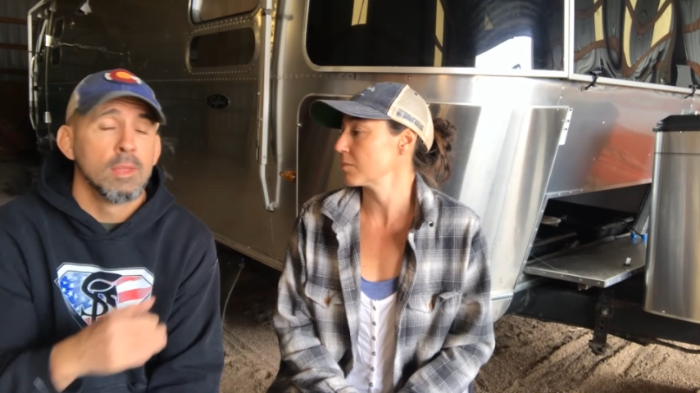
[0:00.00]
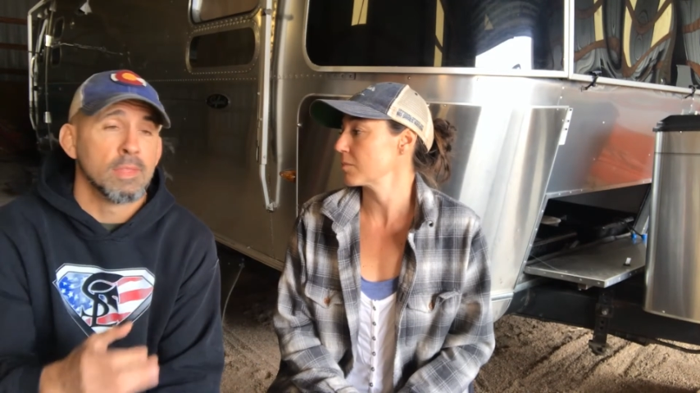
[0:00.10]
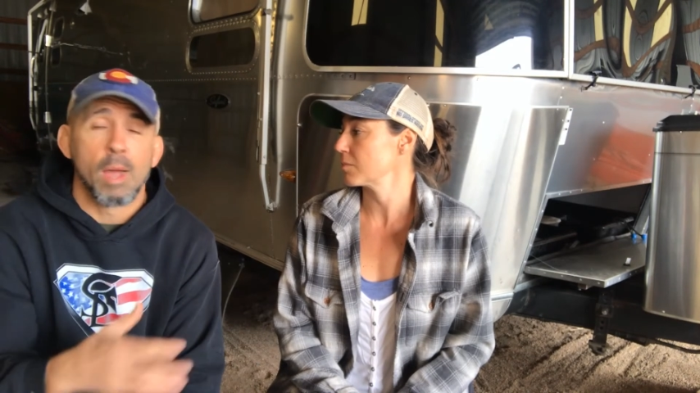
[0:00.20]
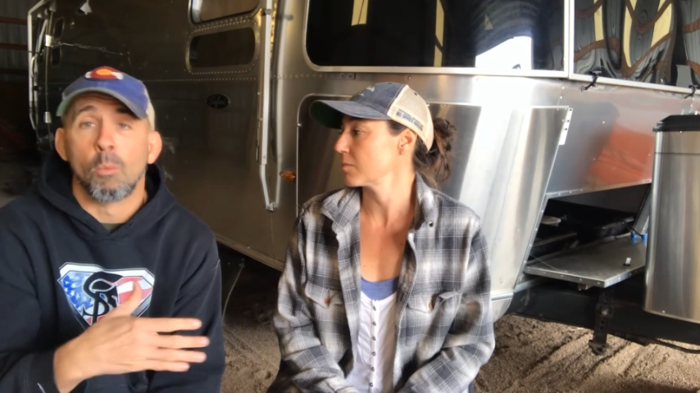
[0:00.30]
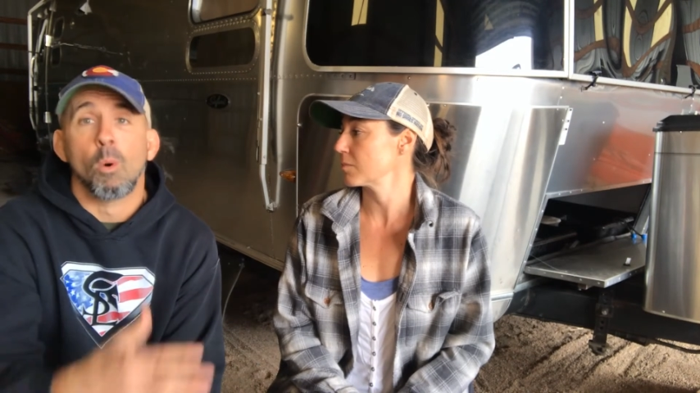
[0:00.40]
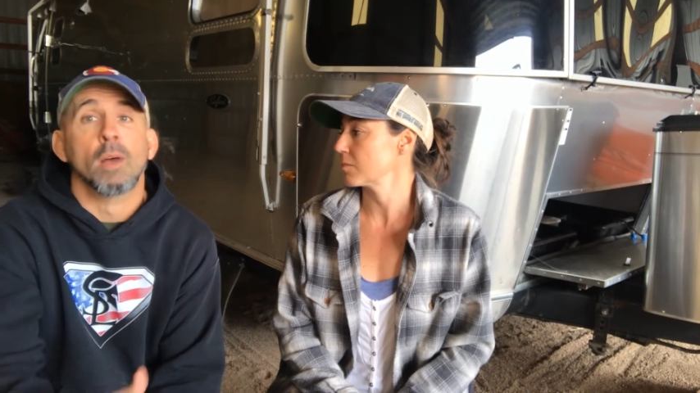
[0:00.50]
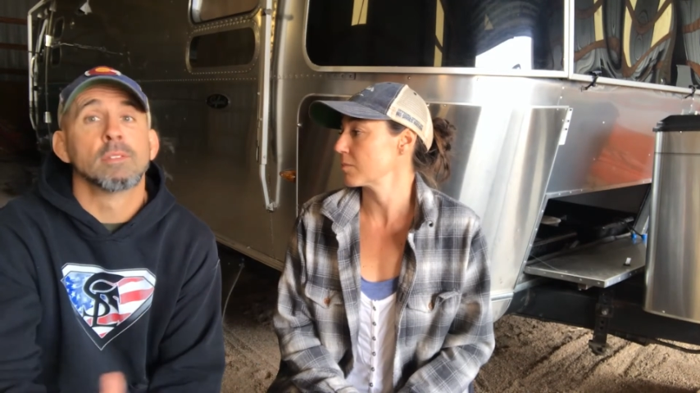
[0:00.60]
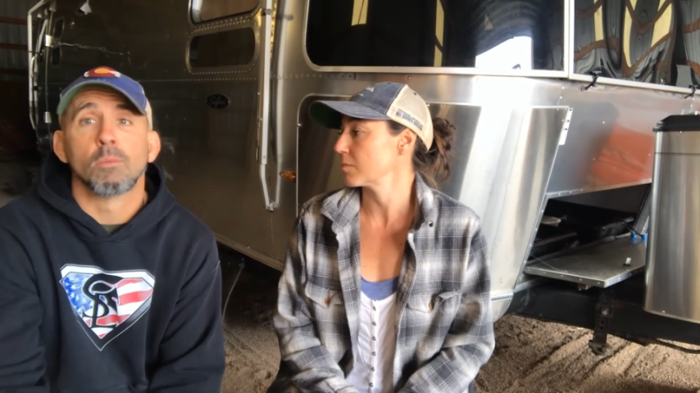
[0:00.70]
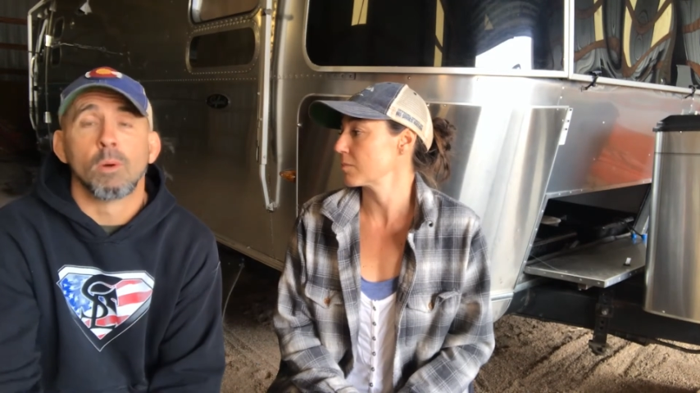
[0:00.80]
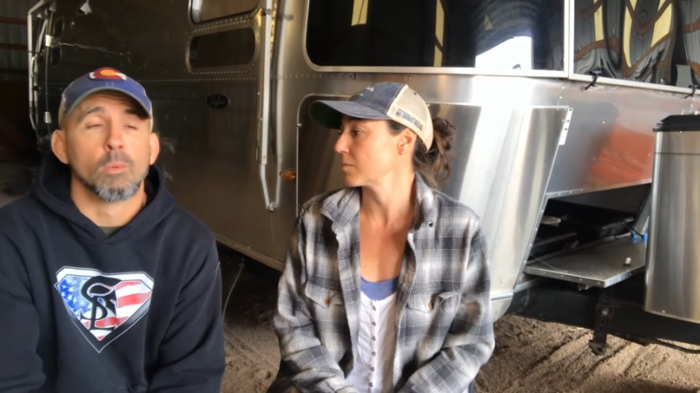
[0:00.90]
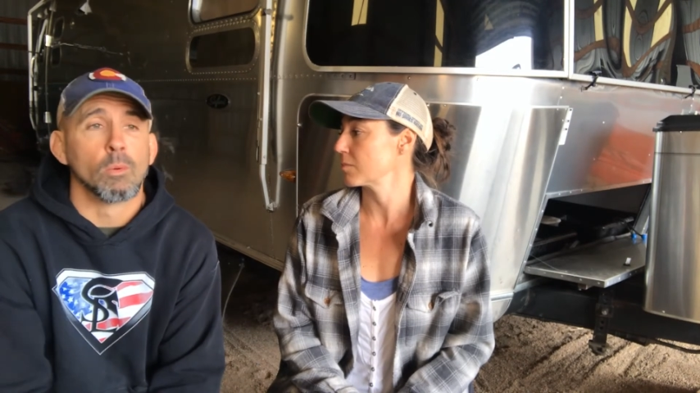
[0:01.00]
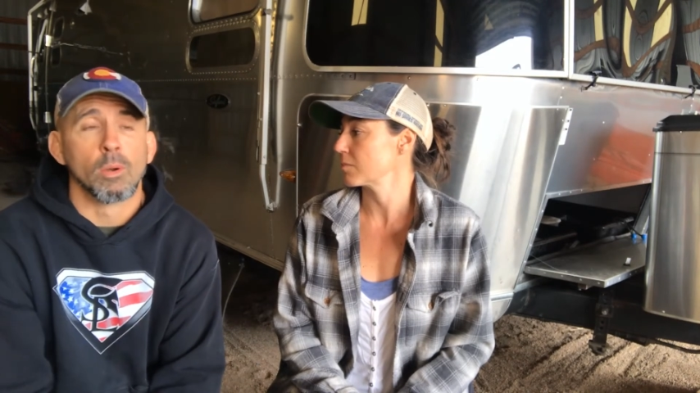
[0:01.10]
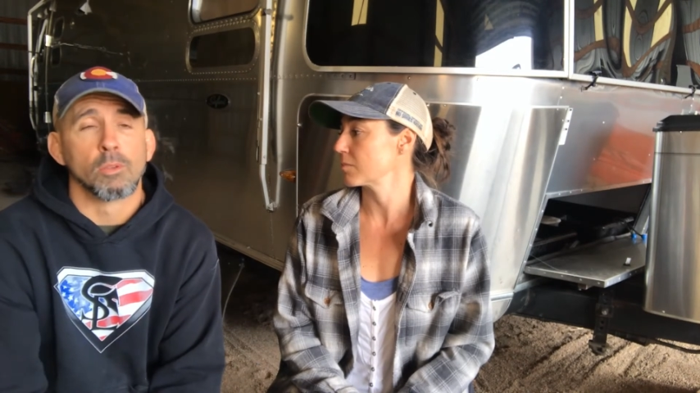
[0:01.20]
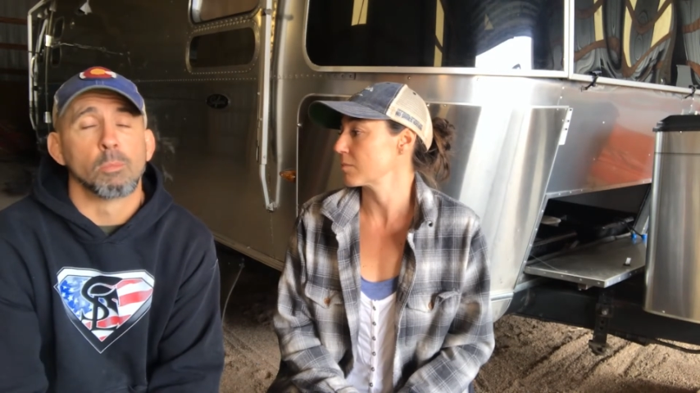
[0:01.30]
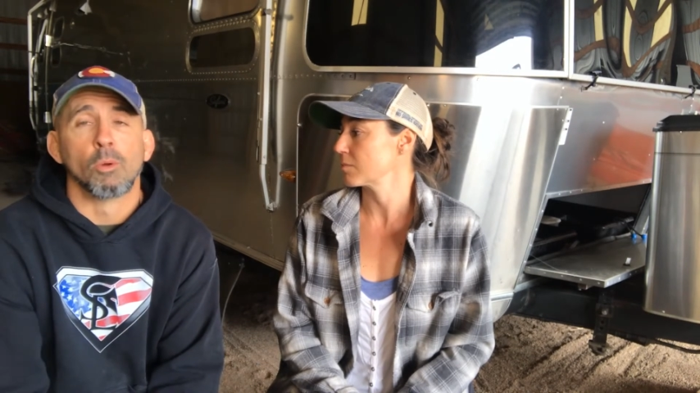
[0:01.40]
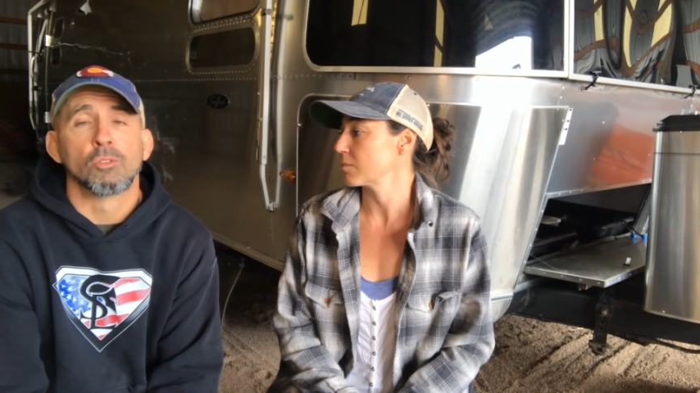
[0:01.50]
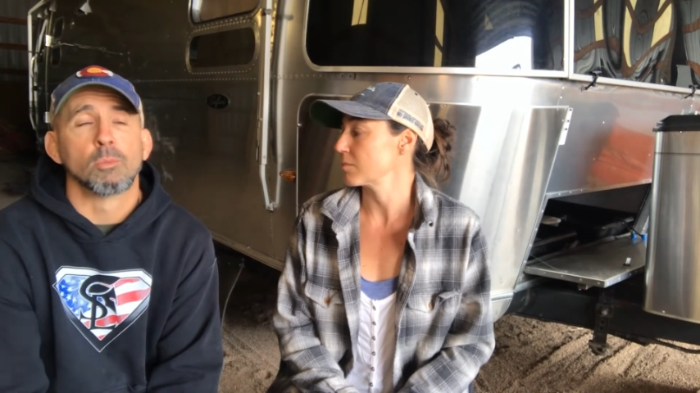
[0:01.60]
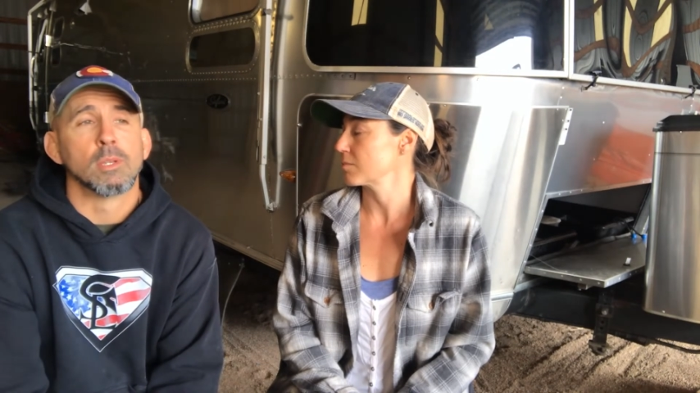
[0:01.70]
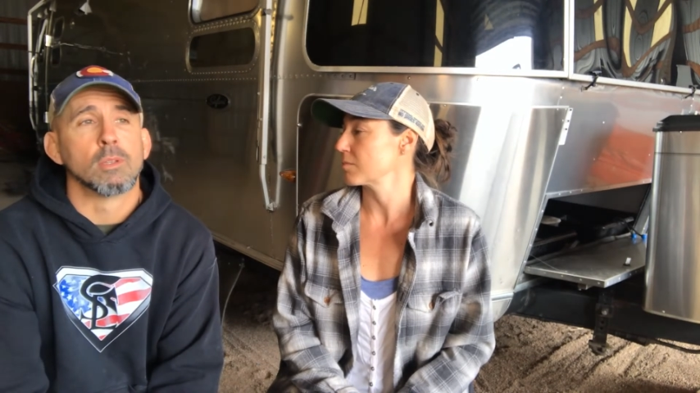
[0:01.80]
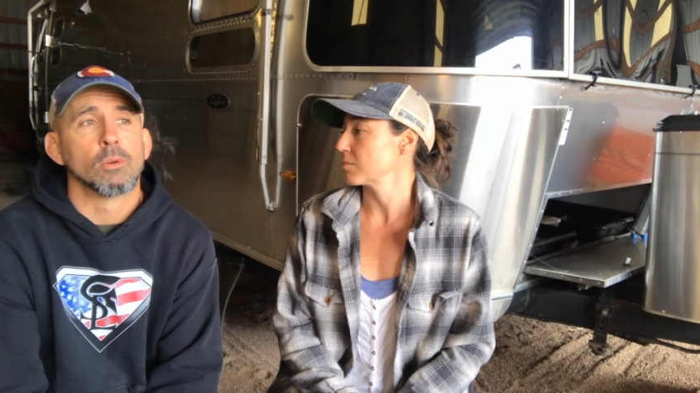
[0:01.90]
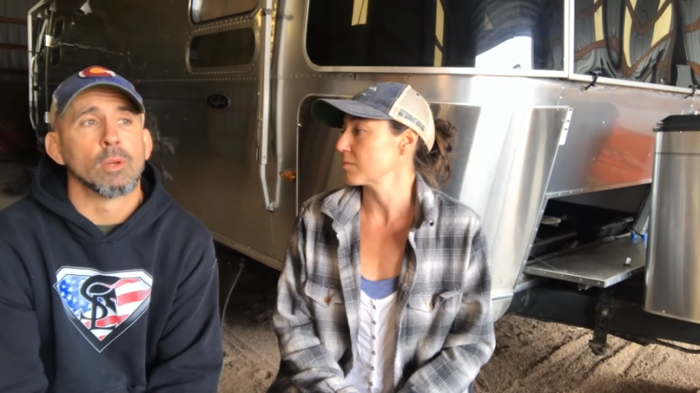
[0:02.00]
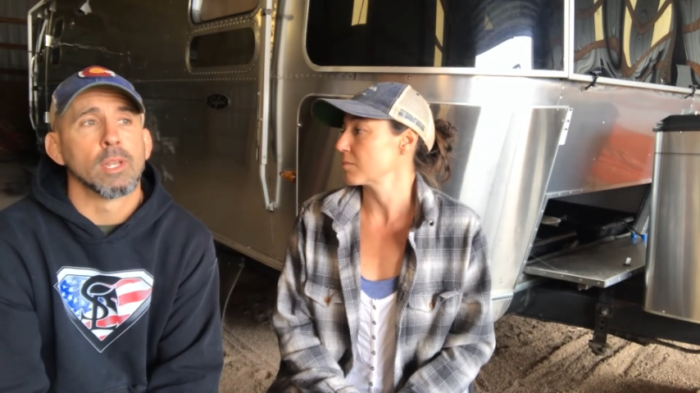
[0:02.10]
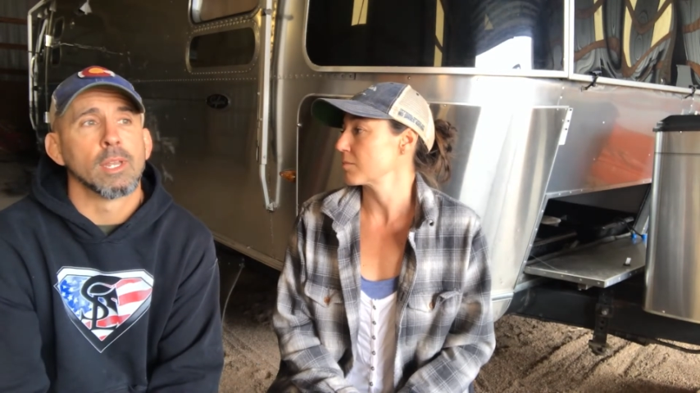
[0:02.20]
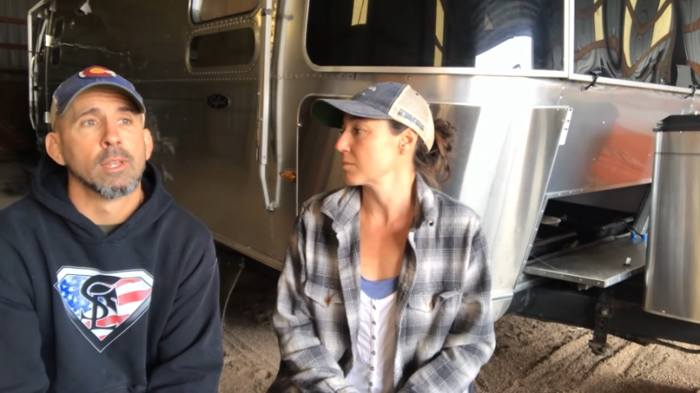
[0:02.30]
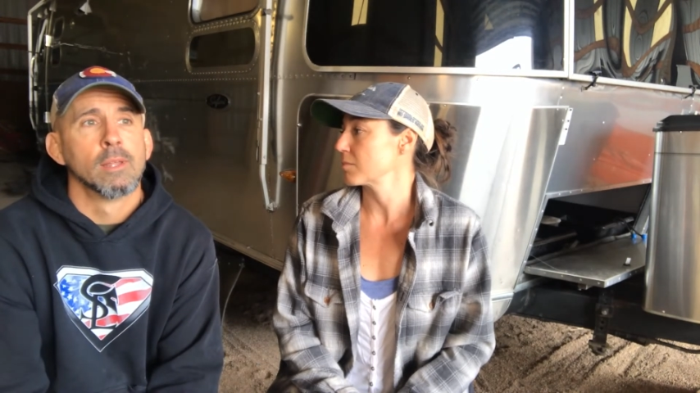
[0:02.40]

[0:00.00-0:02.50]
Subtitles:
that wasn't what we were supposed to be doing. And